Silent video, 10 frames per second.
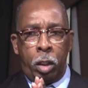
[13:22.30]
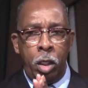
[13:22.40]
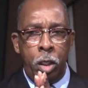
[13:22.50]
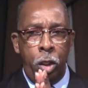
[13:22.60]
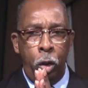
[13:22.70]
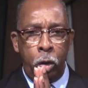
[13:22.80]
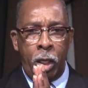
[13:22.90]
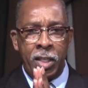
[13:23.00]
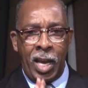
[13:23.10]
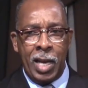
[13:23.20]
couldn't use
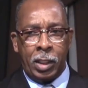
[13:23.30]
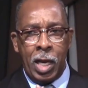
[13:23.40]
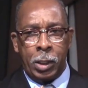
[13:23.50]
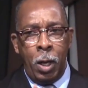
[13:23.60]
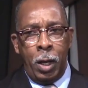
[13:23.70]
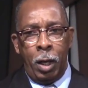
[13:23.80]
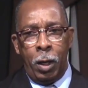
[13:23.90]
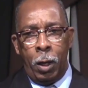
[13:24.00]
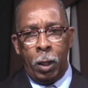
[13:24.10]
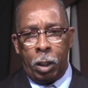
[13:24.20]
his assets,
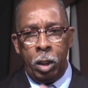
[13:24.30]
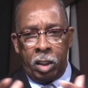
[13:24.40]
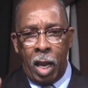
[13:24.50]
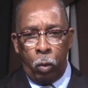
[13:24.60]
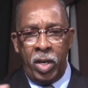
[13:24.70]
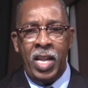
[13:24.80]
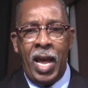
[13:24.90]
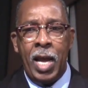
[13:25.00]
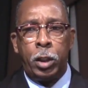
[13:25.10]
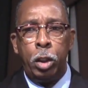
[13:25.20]
uh, uh, couldn't take what he
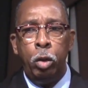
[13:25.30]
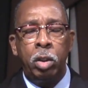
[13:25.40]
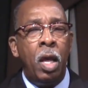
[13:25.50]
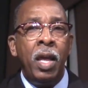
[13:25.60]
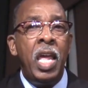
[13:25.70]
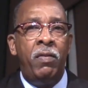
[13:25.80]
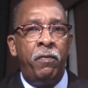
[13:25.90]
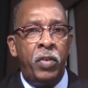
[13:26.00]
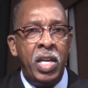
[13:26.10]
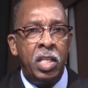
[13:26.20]
had to use
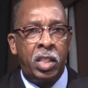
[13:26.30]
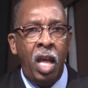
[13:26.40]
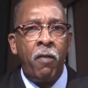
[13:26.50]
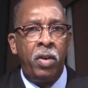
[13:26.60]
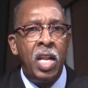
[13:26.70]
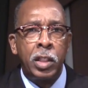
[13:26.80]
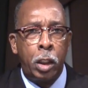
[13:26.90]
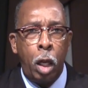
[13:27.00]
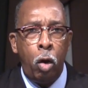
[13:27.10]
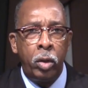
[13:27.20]
even for himself, let
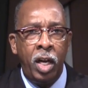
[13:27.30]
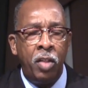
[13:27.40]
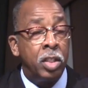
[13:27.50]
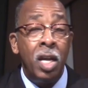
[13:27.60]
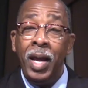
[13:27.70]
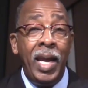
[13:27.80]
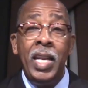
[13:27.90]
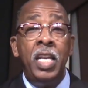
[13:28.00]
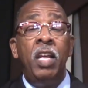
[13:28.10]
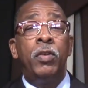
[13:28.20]
alone others. He
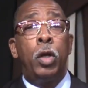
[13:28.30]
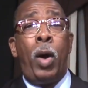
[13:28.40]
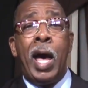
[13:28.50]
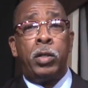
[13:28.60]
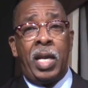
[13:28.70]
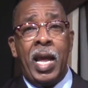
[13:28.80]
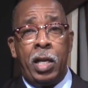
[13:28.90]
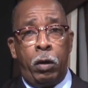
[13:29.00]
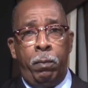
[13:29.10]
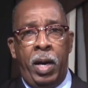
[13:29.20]
didn't even know how to
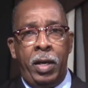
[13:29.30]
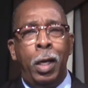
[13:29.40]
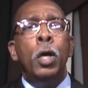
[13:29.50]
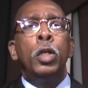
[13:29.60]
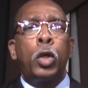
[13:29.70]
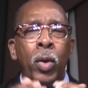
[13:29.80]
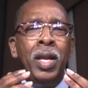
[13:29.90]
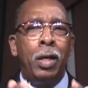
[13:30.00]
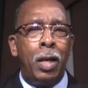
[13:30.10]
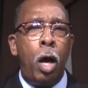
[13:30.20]
handle money, so
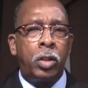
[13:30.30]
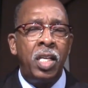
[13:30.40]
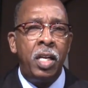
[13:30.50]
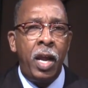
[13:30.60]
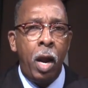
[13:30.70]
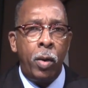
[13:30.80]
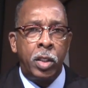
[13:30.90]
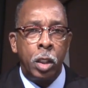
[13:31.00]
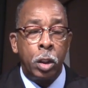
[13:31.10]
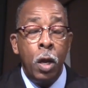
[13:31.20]
he lost the
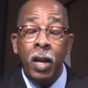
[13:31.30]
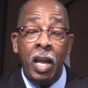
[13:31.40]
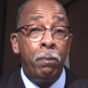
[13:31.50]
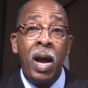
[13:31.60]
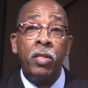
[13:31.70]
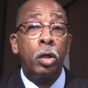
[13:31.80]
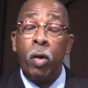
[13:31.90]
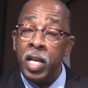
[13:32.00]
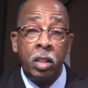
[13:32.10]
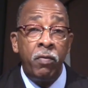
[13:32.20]
inheritance. And by the
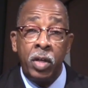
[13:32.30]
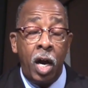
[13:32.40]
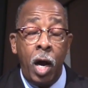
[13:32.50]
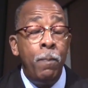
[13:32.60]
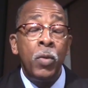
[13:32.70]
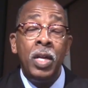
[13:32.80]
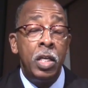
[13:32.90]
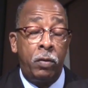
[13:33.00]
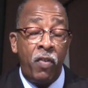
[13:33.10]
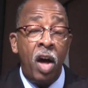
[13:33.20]
grace of God,
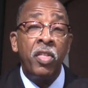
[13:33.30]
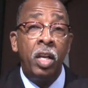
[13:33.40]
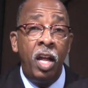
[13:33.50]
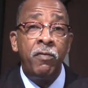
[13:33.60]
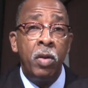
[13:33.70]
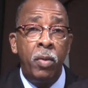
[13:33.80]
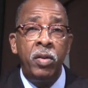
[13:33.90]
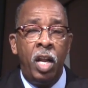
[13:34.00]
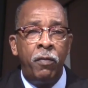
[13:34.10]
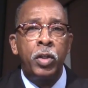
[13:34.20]
his father loved him
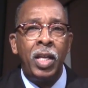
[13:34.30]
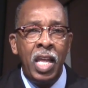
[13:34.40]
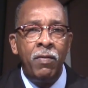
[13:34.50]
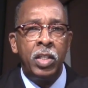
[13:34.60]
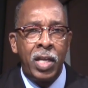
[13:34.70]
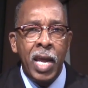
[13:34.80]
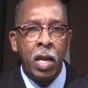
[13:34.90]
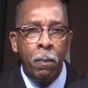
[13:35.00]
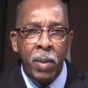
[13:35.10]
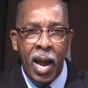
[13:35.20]
enough to even take
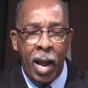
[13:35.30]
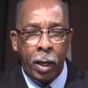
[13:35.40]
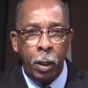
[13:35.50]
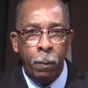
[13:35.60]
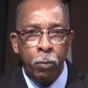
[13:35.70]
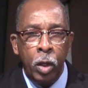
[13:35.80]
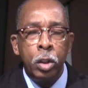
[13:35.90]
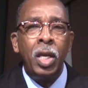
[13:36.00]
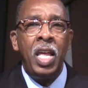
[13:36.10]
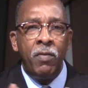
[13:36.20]
him back
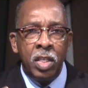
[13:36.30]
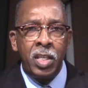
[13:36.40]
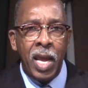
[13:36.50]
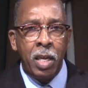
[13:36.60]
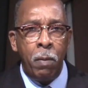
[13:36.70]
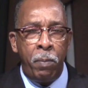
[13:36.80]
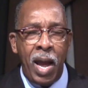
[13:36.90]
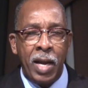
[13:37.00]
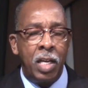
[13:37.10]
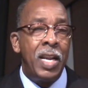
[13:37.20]
to even take him
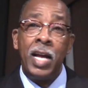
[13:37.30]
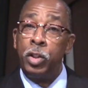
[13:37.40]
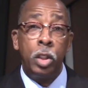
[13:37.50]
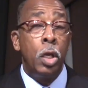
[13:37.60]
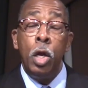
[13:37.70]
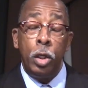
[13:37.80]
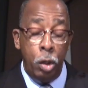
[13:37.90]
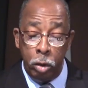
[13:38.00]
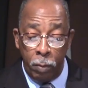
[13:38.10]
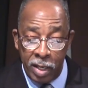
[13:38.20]
back and not just
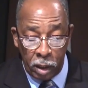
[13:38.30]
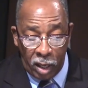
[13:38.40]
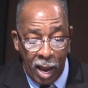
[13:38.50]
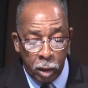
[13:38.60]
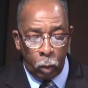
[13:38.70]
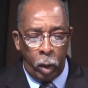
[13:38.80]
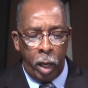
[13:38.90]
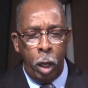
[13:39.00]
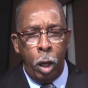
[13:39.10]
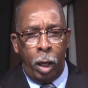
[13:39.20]
use him as a
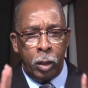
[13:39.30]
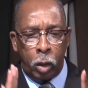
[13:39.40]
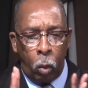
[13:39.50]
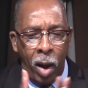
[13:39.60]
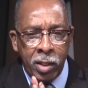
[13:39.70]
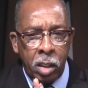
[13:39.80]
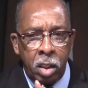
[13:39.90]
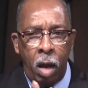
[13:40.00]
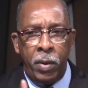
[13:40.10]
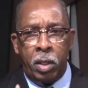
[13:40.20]
castaway. And so watch this
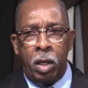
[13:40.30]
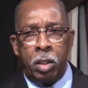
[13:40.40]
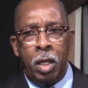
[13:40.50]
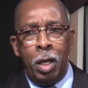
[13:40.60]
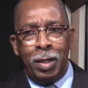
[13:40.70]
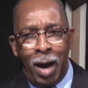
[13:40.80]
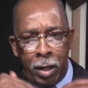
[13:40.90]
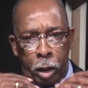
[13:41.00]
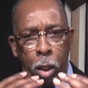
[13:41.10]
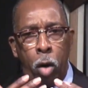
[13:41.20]
now because God
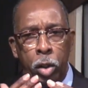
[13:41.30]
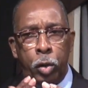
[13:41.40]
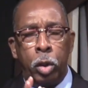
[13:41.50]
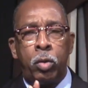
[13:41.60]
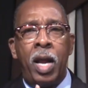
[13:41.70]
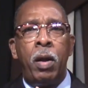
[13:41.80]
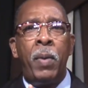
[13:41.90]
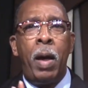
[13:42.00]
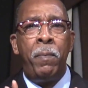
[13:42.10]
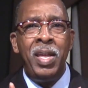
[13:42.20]
is talking to us right now
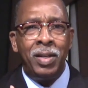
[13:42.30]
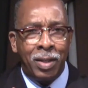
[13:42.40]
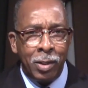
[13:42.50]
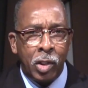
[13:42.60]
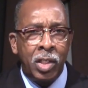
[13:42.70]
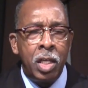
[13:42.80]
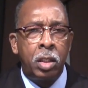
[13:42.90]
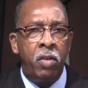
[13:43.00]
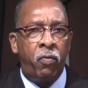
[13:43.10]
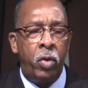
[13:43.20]
about being
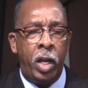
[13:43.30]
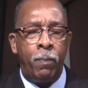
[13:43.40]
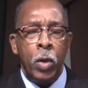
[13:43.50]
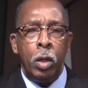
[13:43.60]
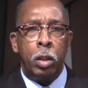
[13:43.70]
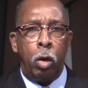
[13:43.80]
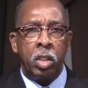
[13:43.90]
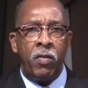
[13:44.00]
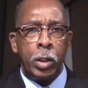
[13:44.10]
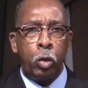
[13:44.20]
consistent, friend. Those
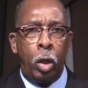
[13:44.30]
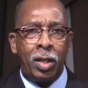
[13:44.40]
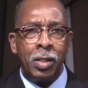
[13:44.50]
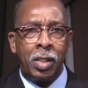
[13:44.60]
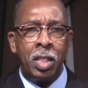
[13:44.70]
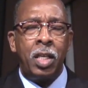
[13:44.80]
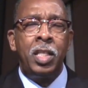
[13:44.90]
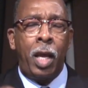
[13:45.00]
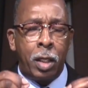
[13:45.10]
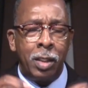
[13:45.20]
of us who are consistent, he
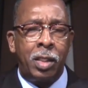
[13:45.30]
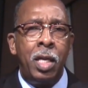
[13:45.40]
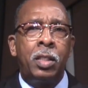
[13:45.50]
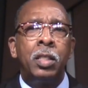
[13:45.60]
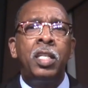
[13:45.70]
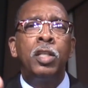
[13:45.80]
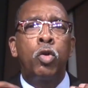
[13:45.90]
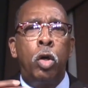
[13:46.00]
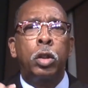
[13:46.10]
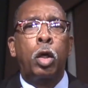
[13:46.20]
said consistency is
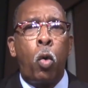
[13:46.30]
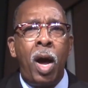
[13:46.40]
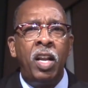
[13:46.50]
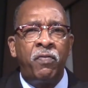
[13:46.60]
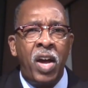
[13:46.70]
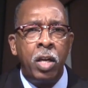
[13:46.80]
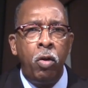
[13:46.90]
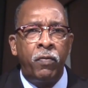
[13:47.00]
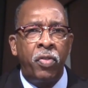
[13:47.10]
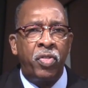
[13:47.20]
going to qualify
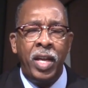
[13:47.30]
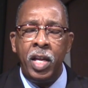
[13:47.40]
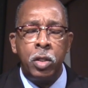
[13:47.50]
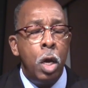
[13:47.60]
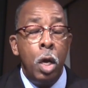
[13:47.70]
you for things